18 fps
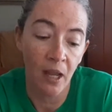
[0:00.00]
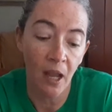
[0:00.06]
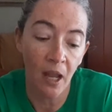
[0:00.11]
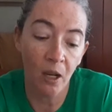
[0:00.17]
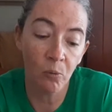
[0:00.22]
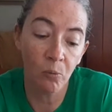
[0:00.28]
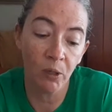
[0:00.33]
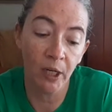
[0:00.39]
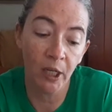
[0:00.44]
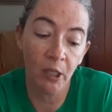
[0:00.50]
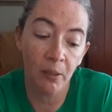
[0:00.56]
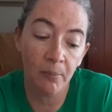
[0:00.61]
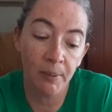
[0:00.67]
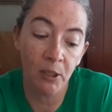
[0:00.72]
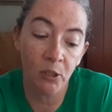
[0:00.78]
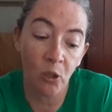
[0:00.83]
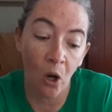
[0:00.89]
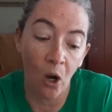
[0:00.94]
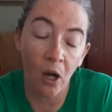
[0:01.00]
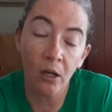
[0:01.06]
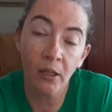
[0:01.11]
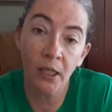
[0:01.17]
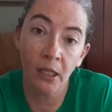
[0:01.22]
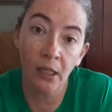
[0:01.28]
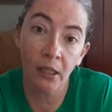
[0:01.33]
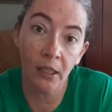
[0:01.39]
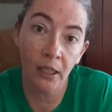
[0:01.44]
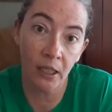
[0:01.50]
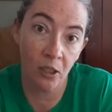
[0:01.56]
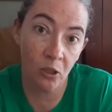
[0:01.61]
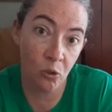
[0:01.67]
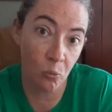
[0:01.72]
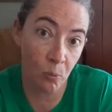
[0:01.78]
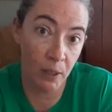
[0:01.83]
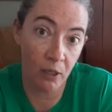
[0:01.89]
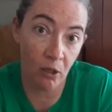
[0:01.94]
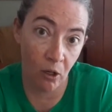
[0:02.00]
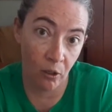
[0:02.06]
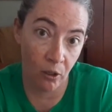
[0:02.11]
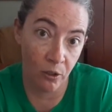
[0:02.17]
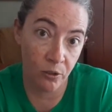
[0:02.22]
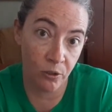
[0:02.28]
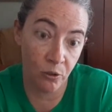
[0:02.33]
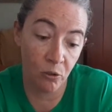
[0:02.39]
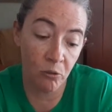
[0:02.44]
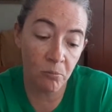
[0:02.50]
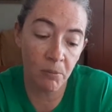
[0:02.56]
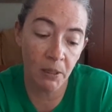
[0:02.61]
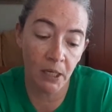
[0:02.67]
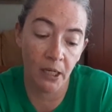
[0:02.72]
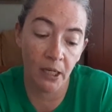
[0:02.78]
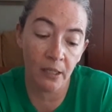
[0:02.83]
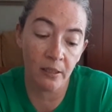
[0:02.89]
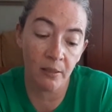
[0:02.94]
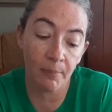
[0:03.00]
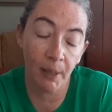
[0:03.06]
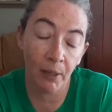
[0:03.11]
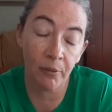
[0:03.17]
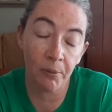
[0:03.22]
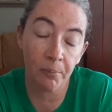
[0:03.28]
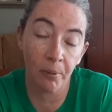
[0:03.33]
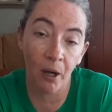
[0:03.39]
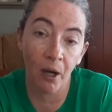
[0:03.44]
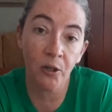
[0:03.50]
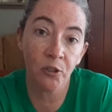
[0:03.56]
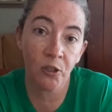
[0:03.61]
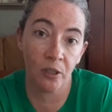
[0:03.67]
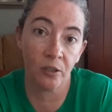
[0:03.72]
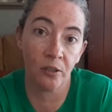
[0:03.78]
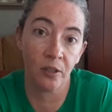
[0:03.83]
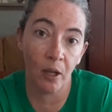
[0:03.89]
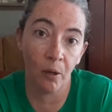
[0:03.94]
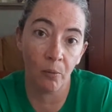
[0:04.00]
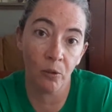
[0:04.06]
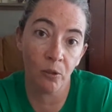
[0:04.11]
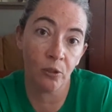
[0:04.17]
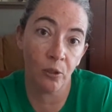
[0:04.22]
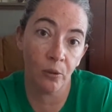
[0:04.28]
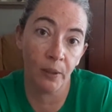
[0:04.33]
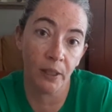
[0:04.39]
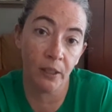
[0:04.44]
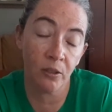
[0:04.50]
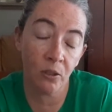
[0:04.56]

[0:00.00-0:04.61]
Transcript: And we're going to be talking each week on our Zoom meetings about the projects that we're doing.